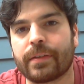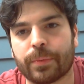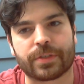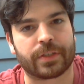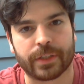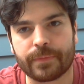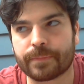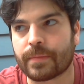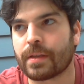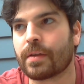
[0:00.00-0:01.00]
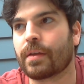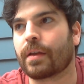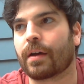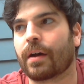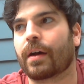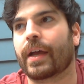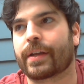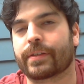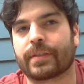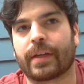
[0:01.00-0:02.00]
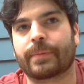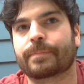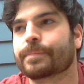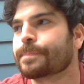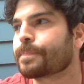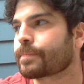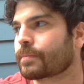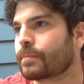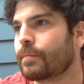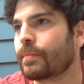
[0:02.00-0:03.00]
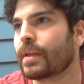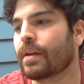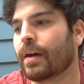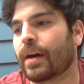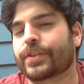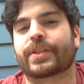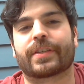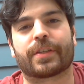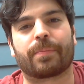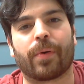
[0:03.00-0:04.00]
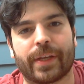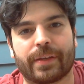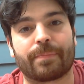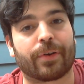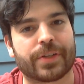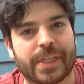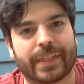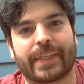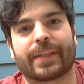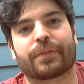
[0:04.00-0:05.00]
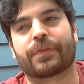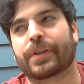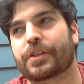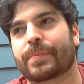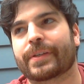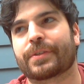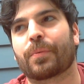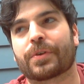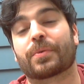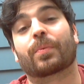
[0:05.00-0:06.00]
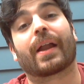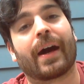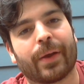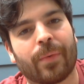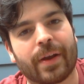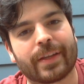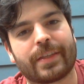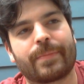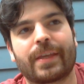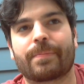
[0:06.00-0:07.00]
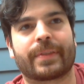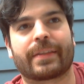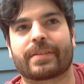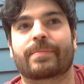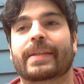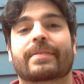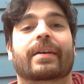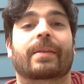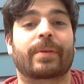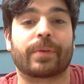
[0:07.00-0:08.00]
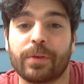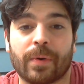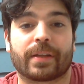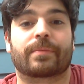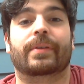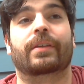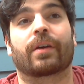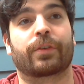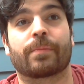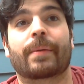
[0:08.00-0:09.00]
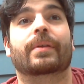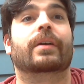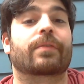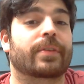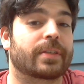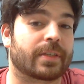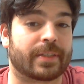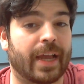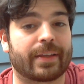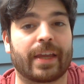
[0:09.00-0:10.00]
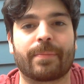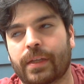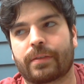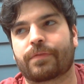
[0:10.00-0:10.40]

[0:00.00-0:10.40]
It was good. Had a good time. Just disappointed personally at the footage because it wasn't what I wanted it to be, but that doesn't mean it's not going to be what you want it to be. You might be looking for this exact camera.